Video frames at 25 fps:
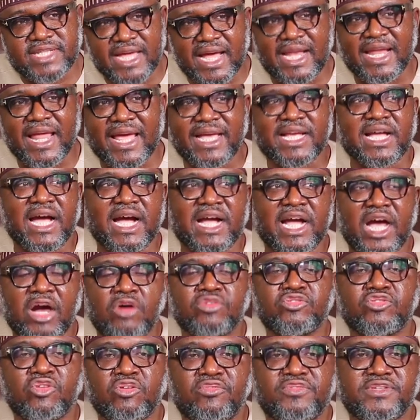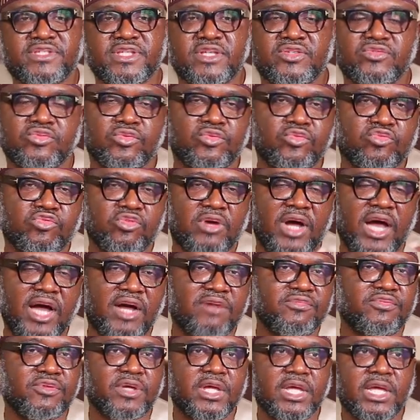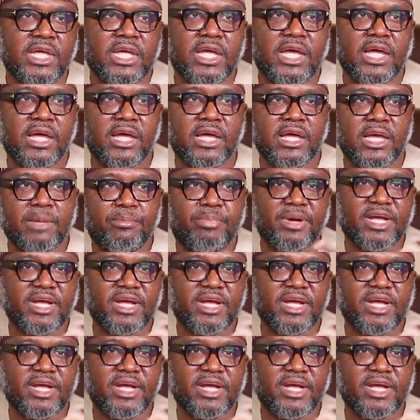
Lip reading: They are like account officers. So you could have a